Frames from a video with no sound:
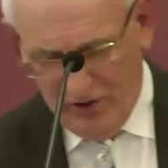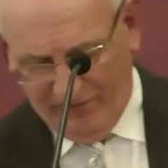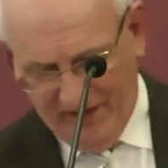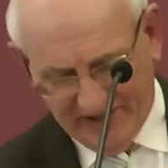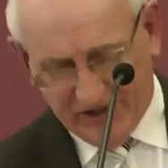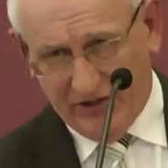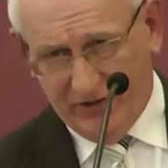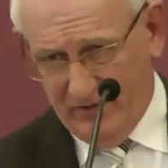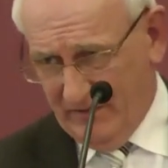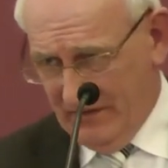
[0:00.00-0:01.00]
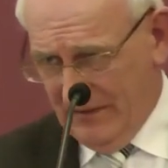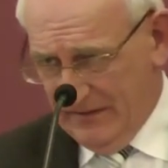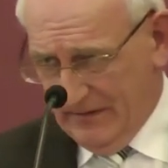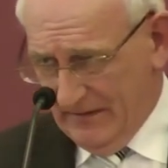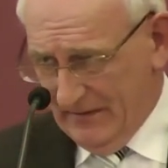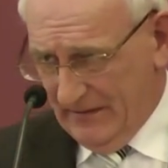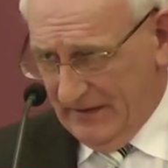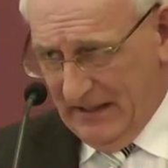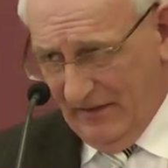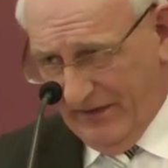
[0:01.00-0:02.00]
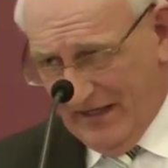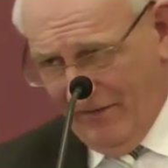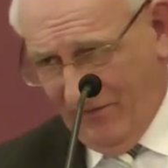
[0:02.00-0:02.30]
you afflicted? Do you feel